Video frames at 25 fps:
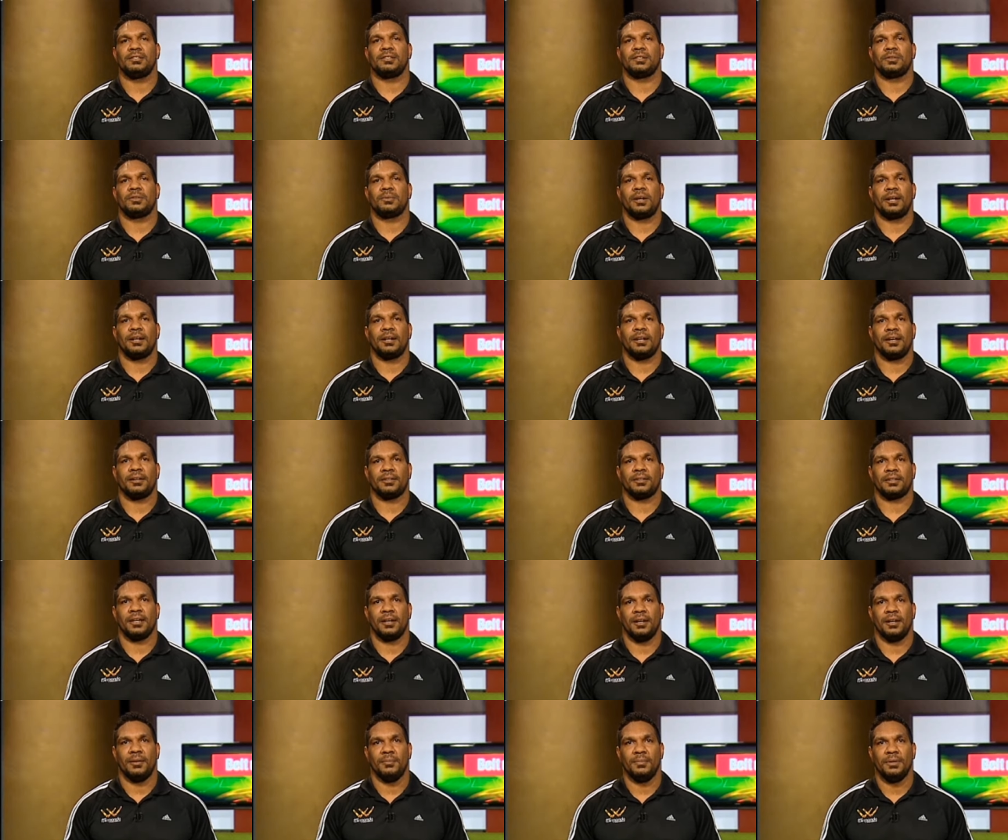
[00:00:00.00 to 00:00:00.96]
is a great
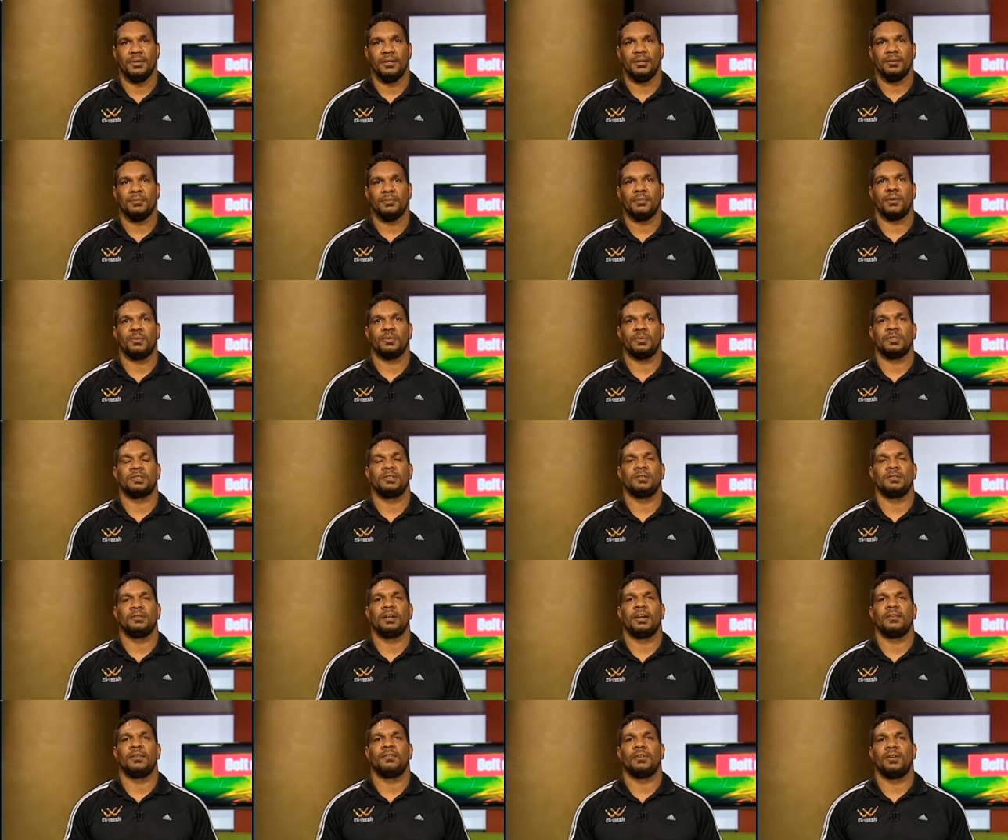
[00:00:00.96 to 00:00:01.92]
outcome, but we
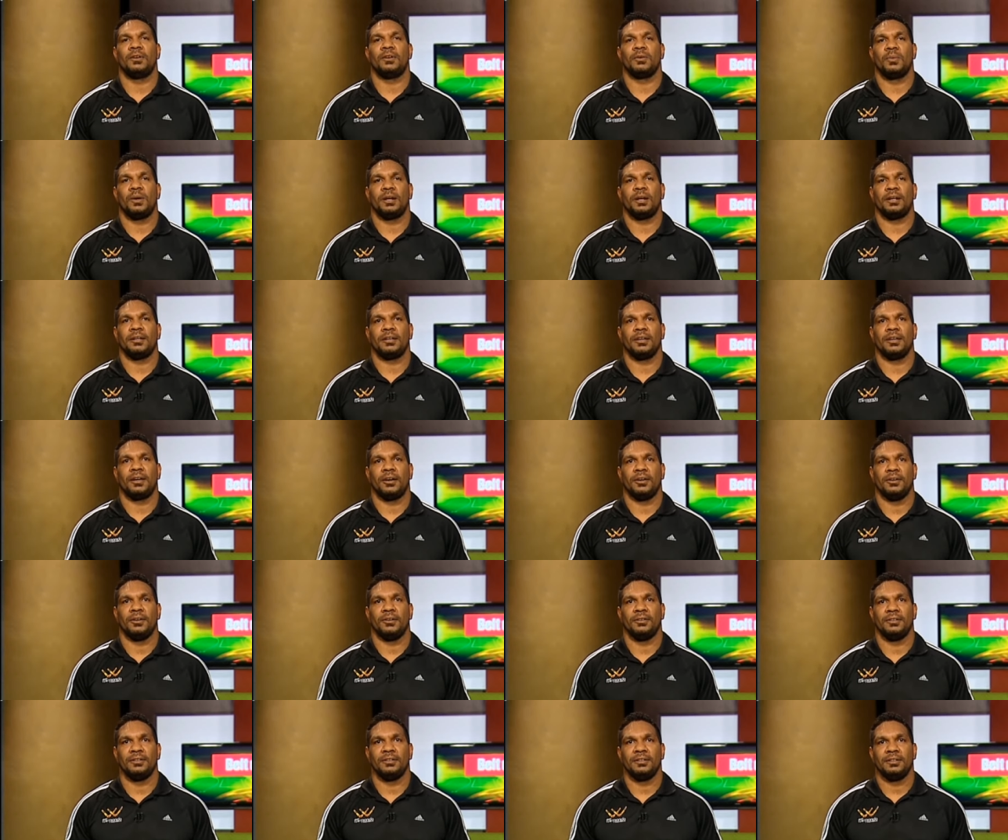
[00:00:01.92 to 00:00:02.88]
still have a long way to
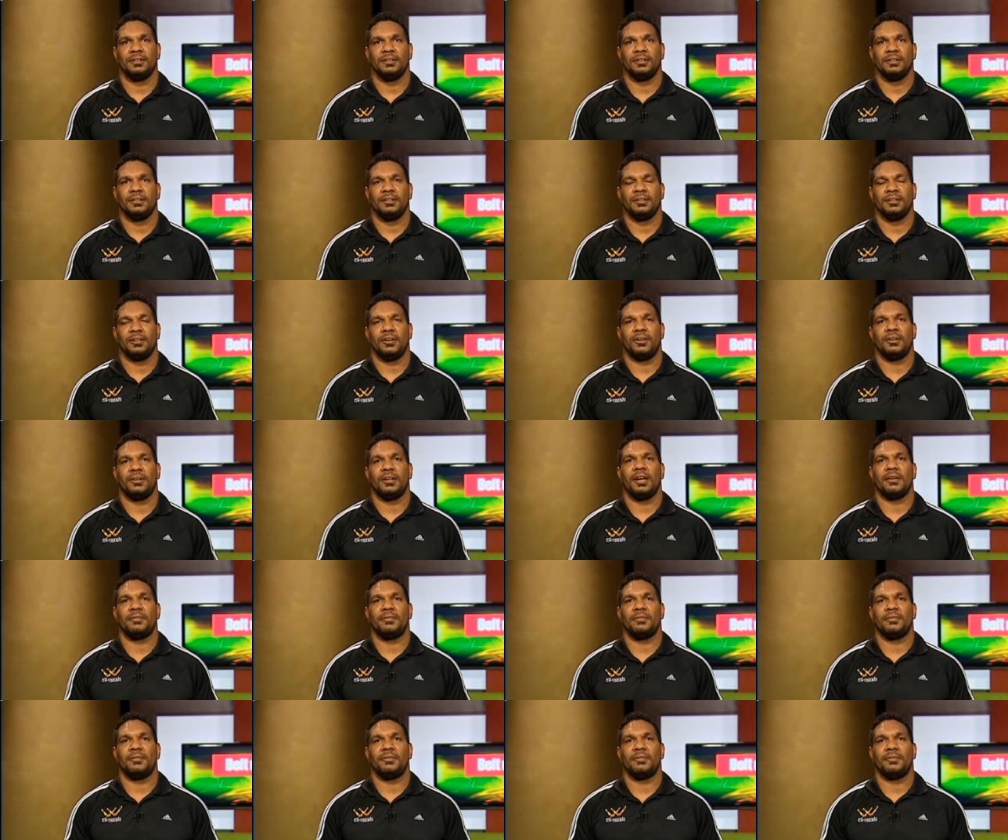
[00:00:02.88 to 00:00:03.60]
go. On